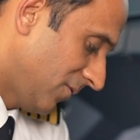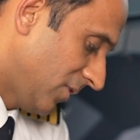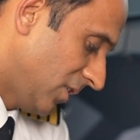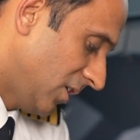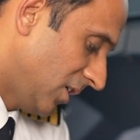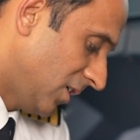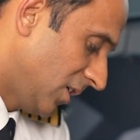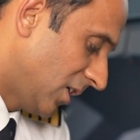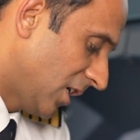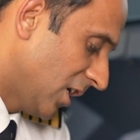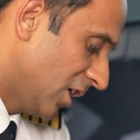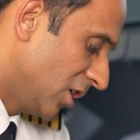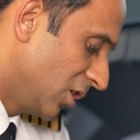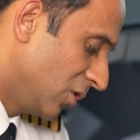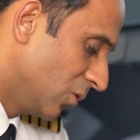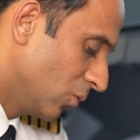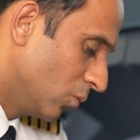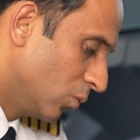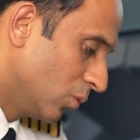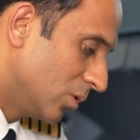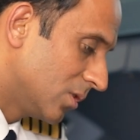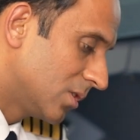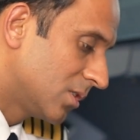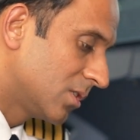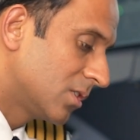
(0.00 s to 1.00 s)
we can
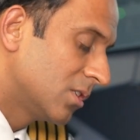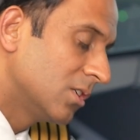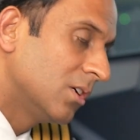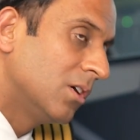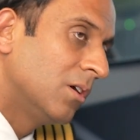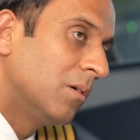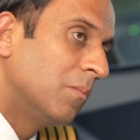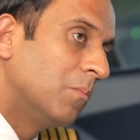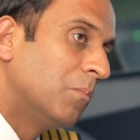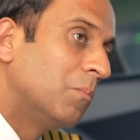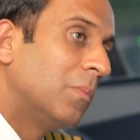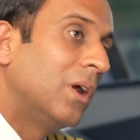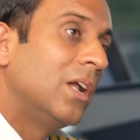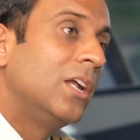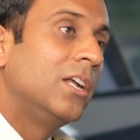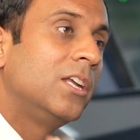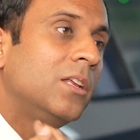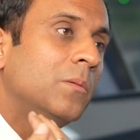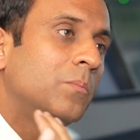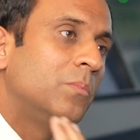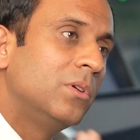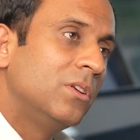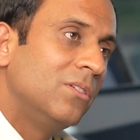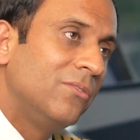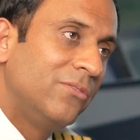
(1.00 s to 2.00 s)
use
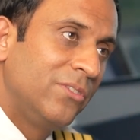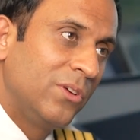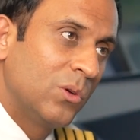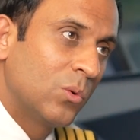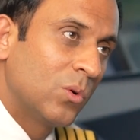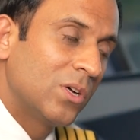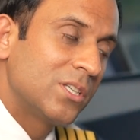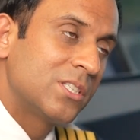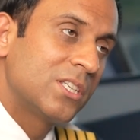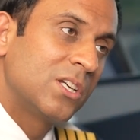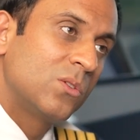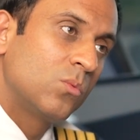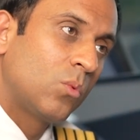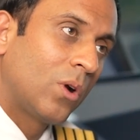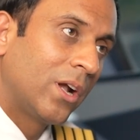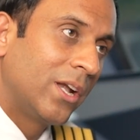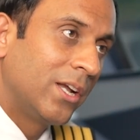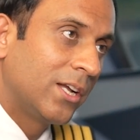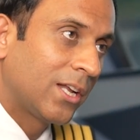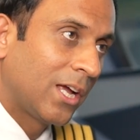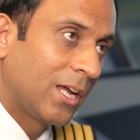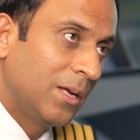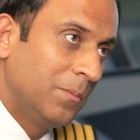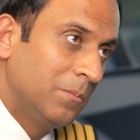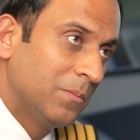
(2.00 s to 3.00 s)
multiple viewers at
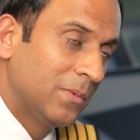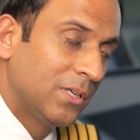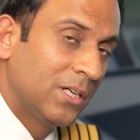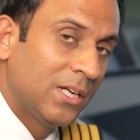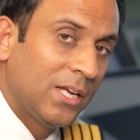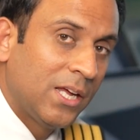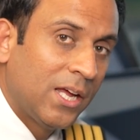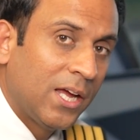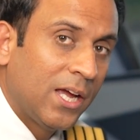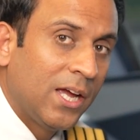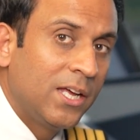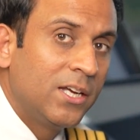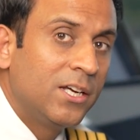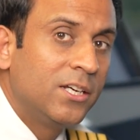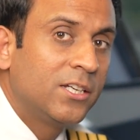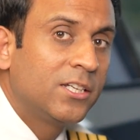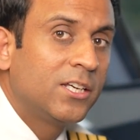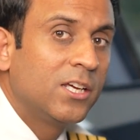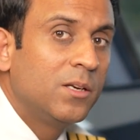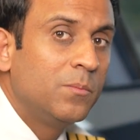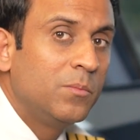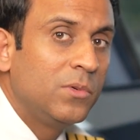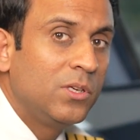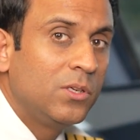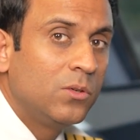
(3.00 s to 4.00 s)
one time. And it
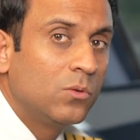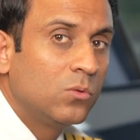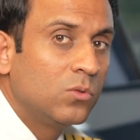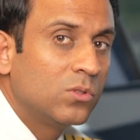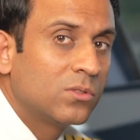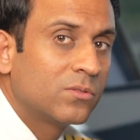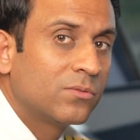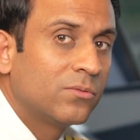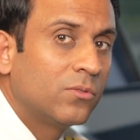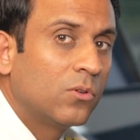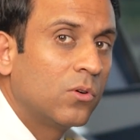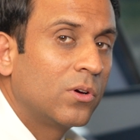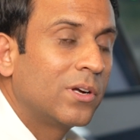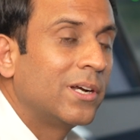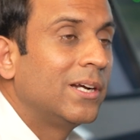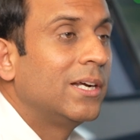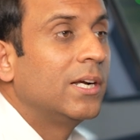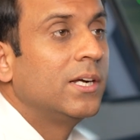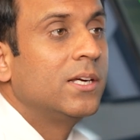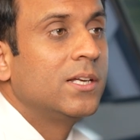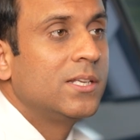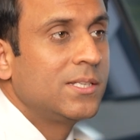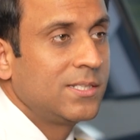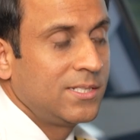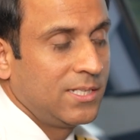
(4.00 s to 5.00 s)
can be used for
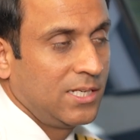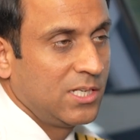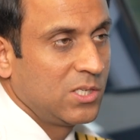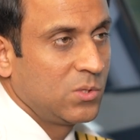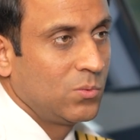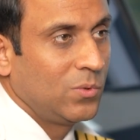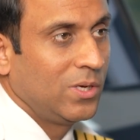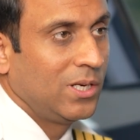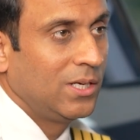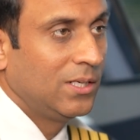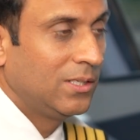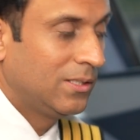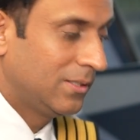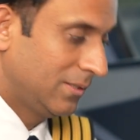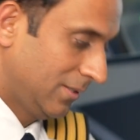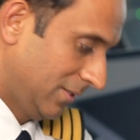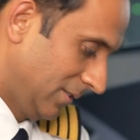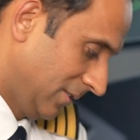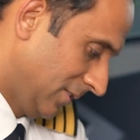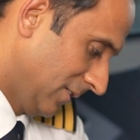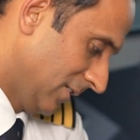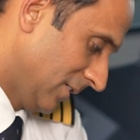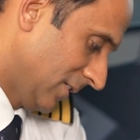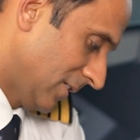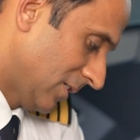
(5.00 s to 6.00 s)
redundancy as well.
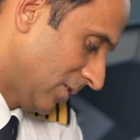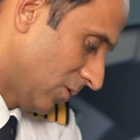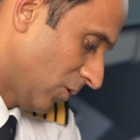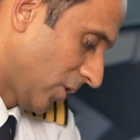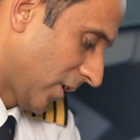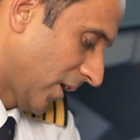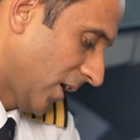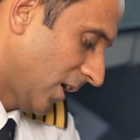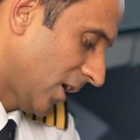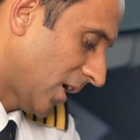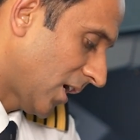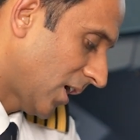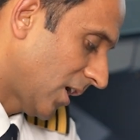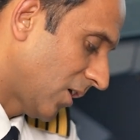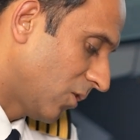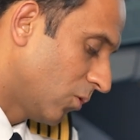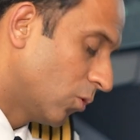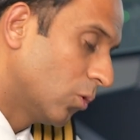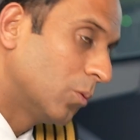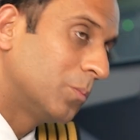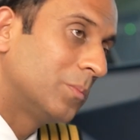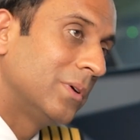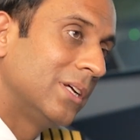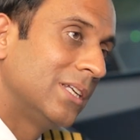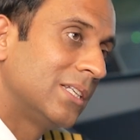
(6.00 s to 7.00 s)
Okay, I
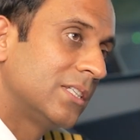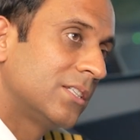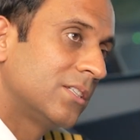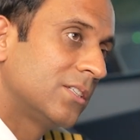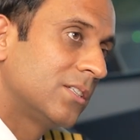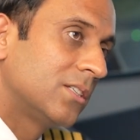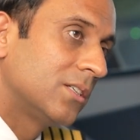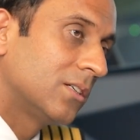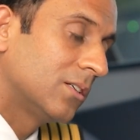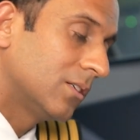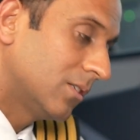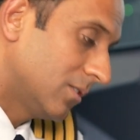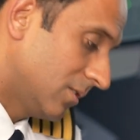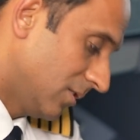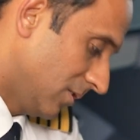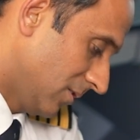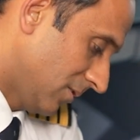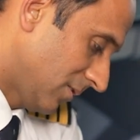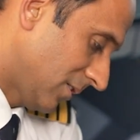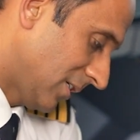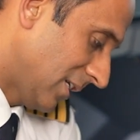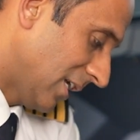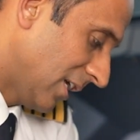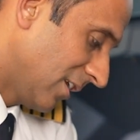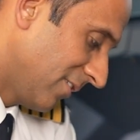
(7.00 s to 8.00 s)
hope it uh,
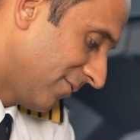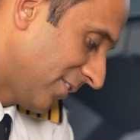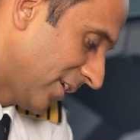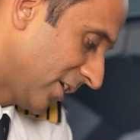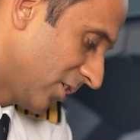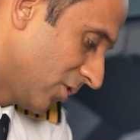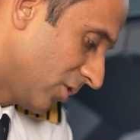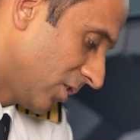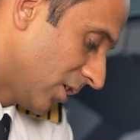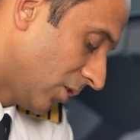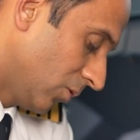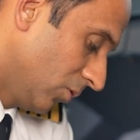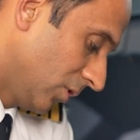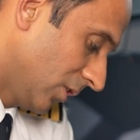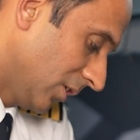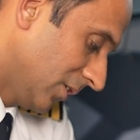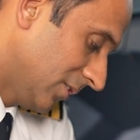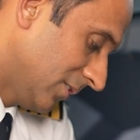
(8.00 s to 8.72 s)
clarifies your doubt.